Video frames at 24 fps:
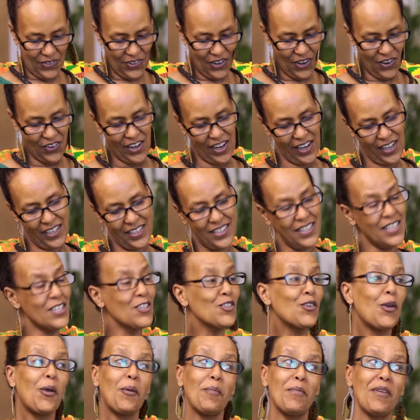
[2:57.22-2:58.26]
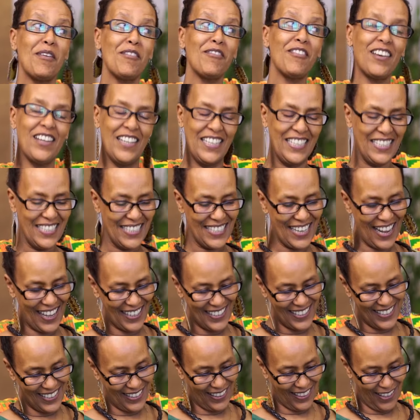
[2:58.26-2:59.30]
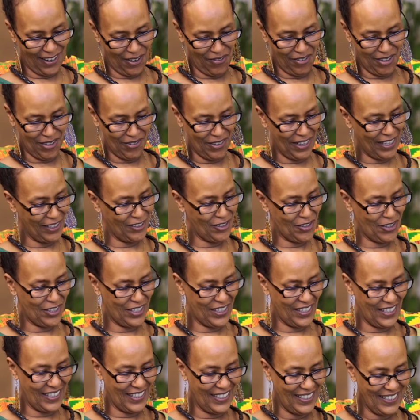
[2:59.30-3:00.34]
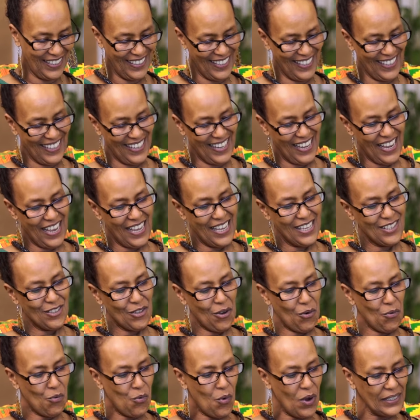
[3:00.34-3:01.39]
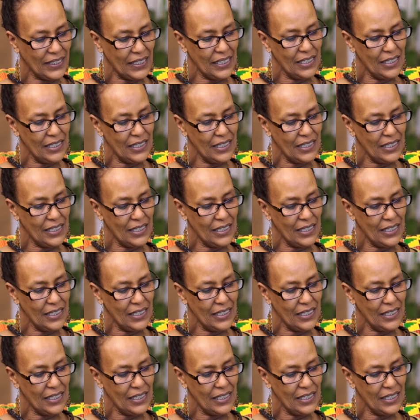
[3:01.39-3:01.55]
Okay, this is going to be a very nice interview. Interesting. So, what